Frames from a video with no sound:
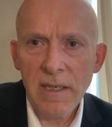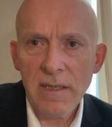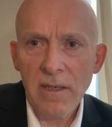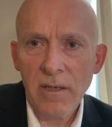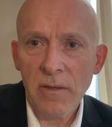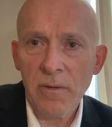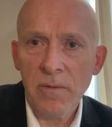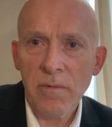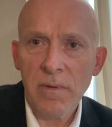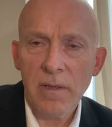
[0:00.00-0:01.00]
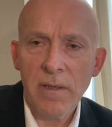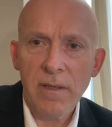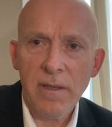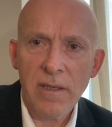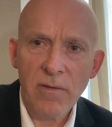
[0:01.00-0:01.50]
So
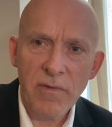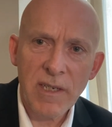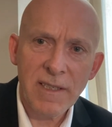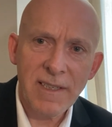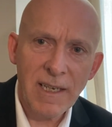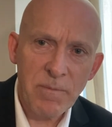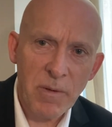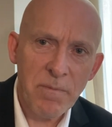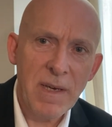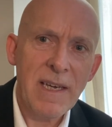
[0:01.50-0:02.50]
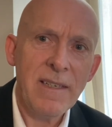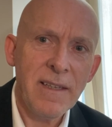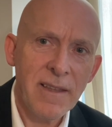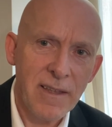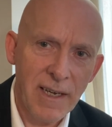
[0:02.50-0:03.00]
there's obviously a deeper
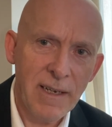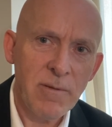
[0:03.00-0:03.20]
meaning there,